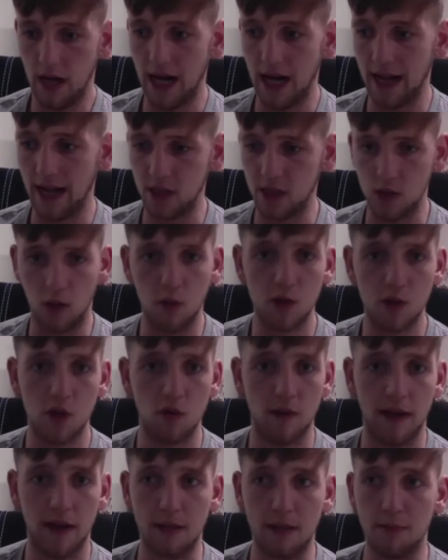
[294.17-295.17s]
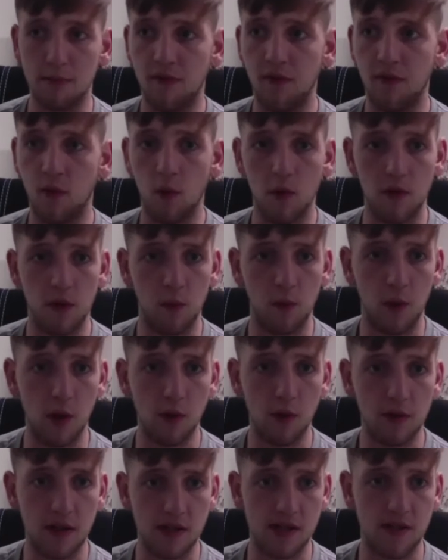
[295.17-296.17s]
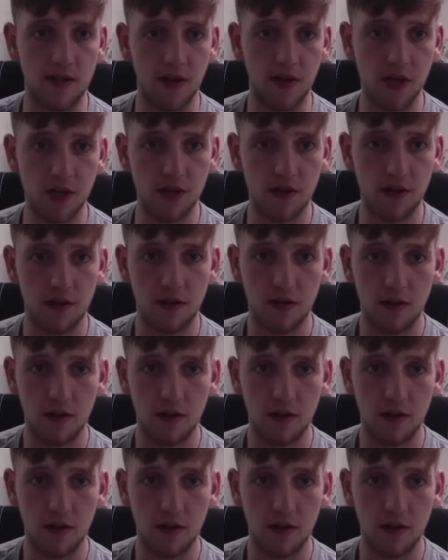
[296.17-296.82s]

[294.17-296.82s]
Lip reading: And he's also ranked number 4 in the world at his division.